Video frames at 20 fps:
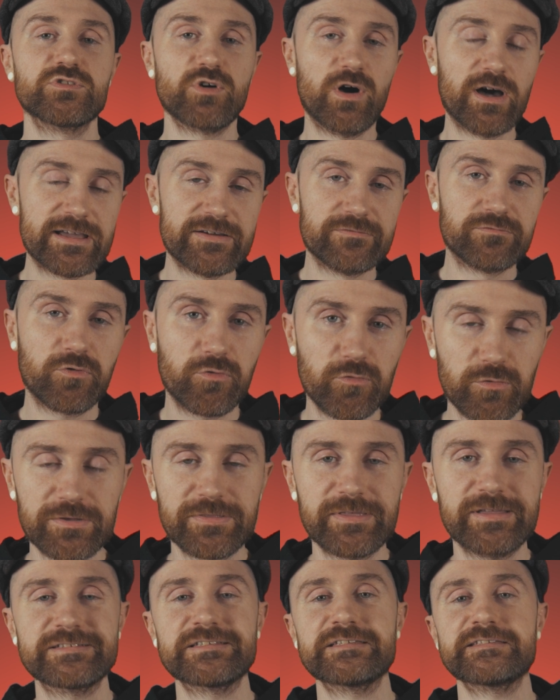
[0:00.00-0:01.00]
So I have three
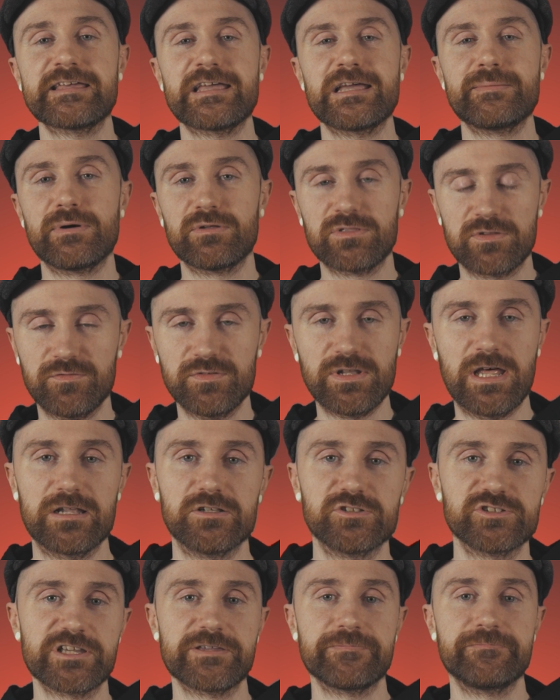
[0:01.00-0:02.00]
things to say about the
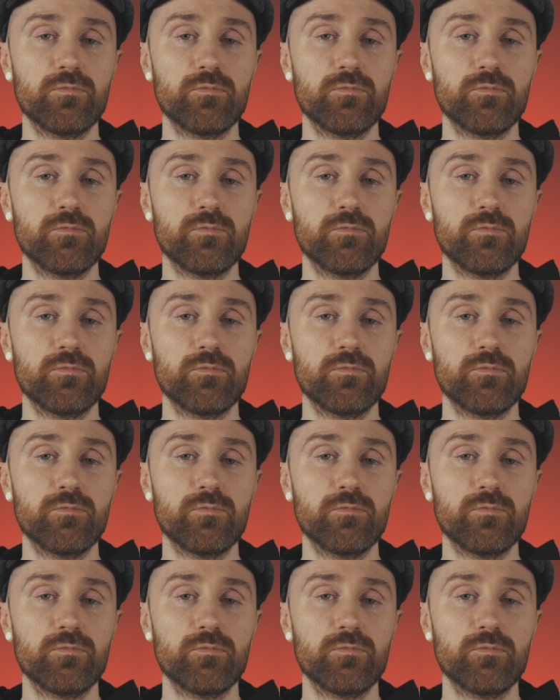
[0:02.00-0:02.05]
phonology.